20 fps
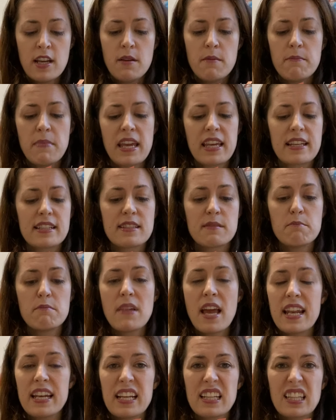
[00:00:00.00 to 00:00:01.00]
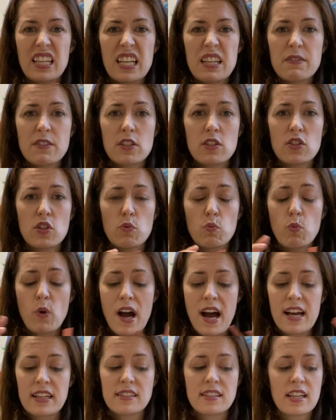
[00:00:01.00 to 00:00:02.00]
Make as many leaves as you
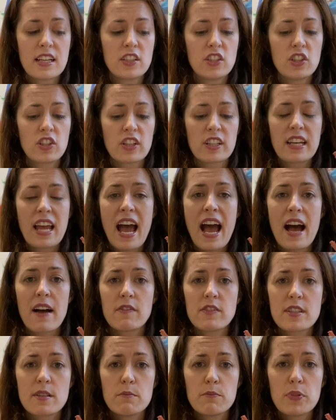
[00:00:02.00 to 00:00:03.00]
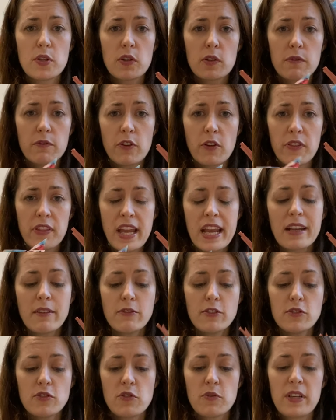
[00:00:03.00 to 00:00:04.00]
want, and you're gonna have some beautiful
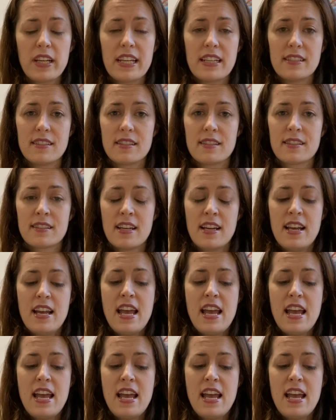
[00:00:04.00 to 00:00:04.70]
thankful trees.